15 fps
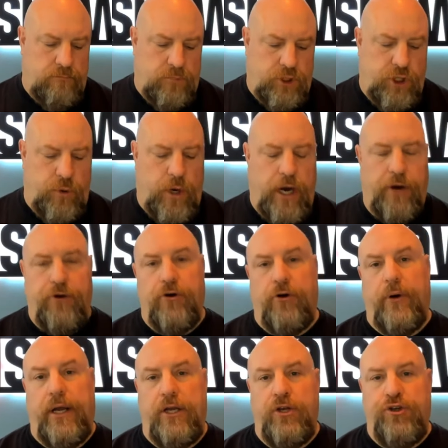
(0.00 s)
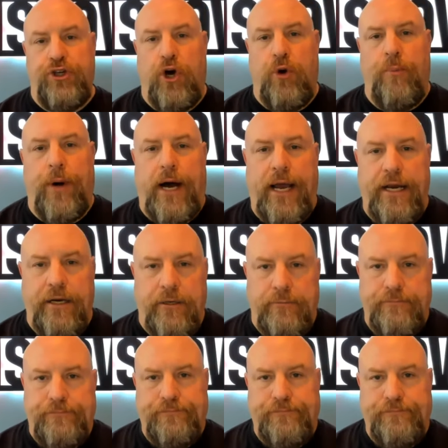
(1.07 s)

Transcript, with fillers: to Hunter and Joe Biden.